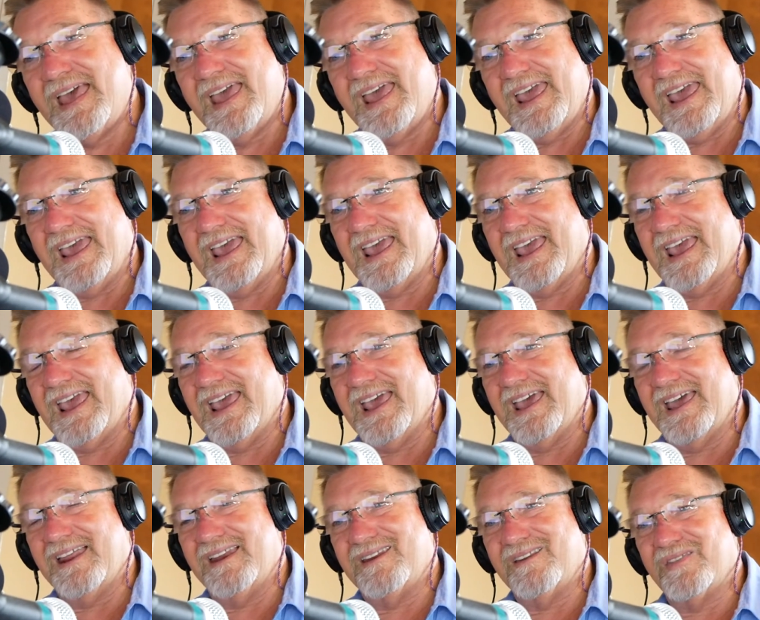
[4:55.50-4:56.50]

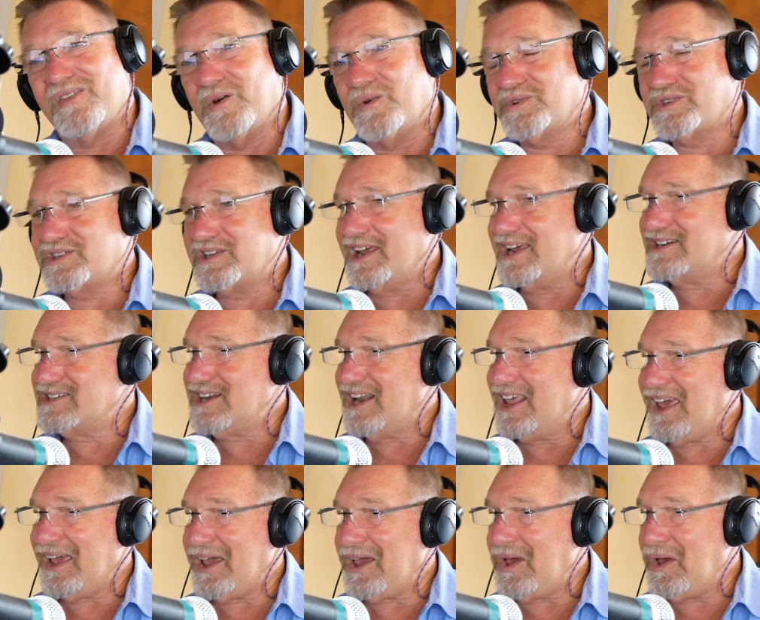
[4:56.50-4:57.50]
and those things
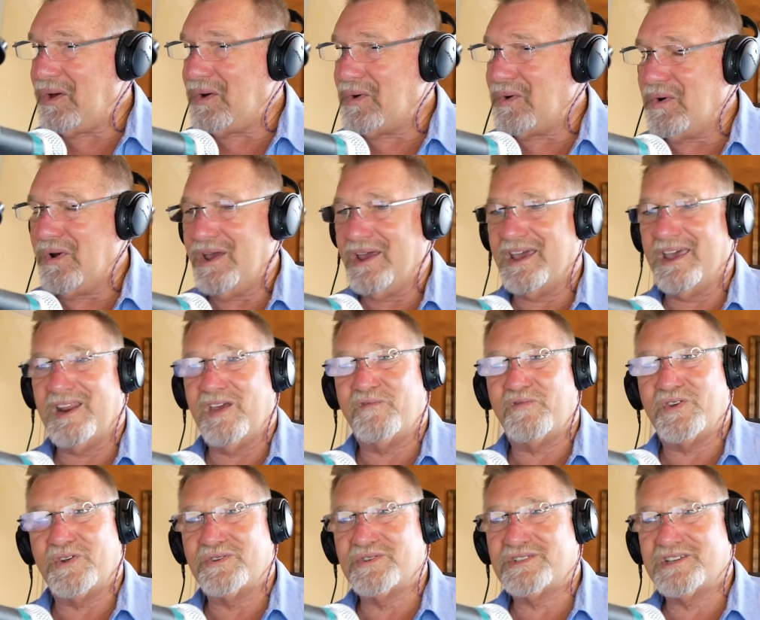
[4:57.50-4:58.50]
let go and it
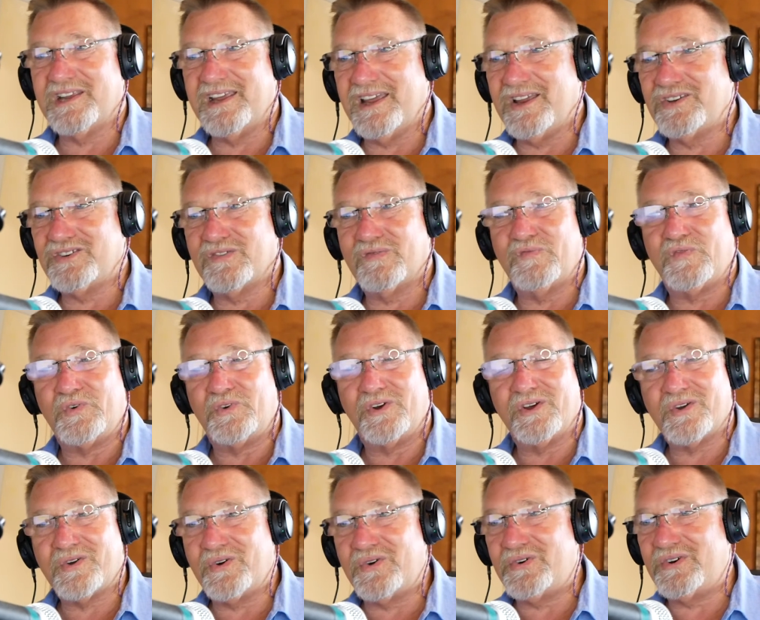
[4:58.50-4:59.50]
fills the engine full
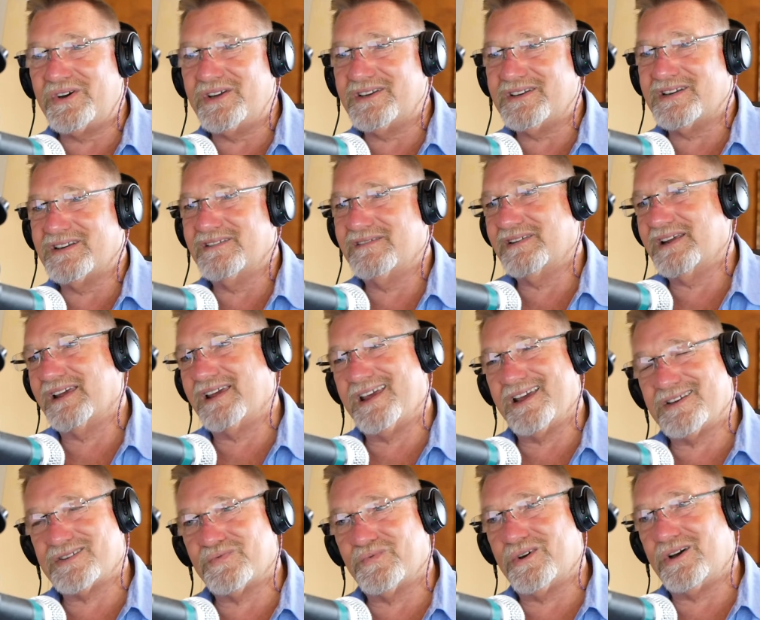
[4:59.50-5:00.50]
of coolant and
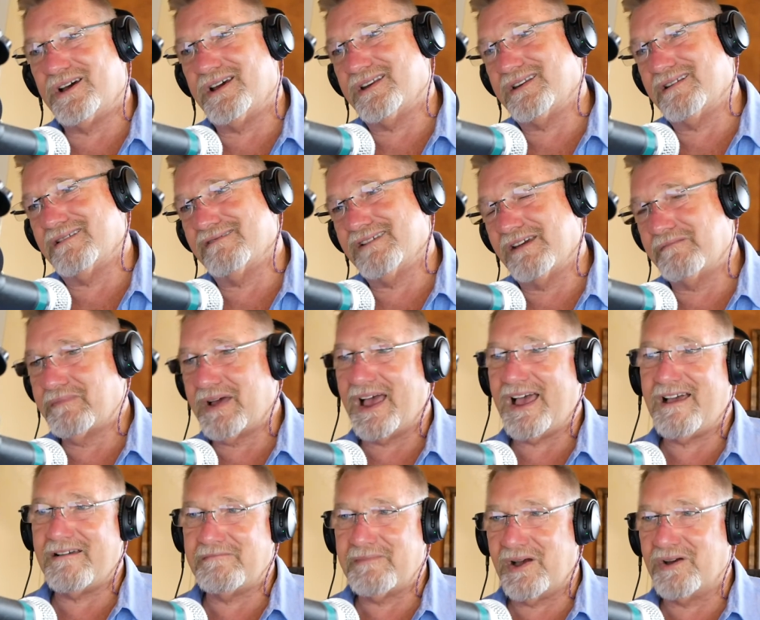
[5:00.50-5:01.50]
guess what they
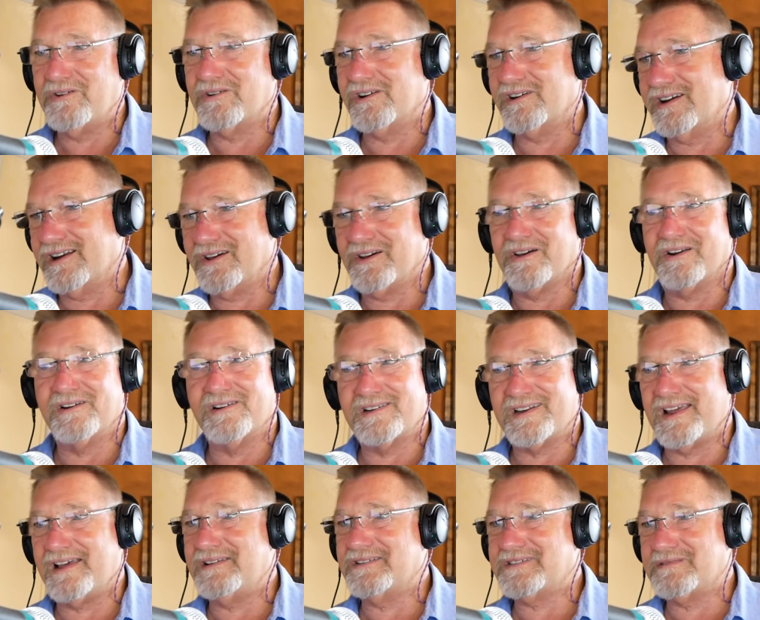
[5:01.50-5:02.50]
buy a motor at
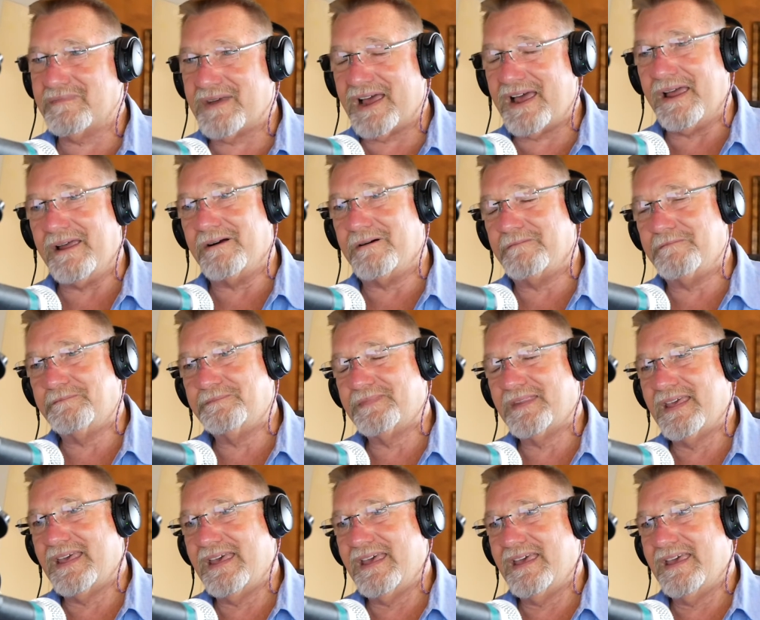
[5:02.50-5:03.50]
100000 mile
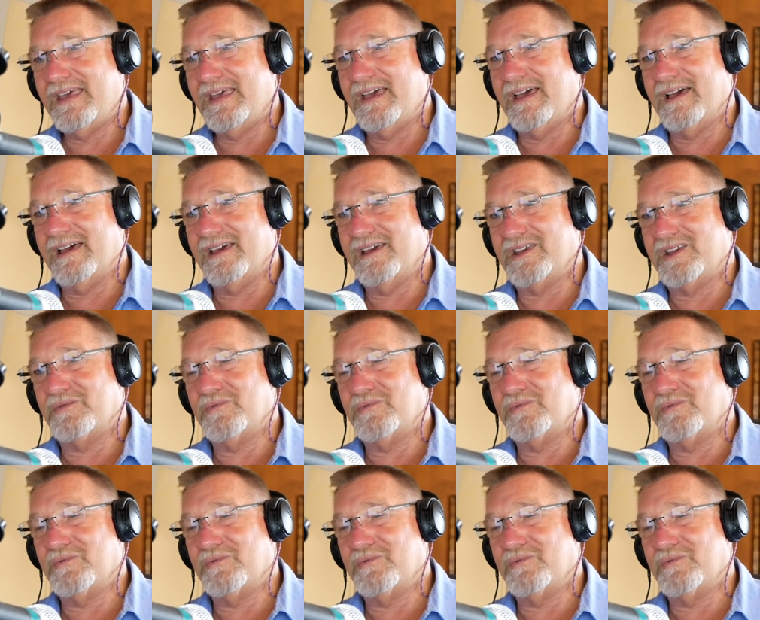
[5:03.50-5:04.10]
uh, you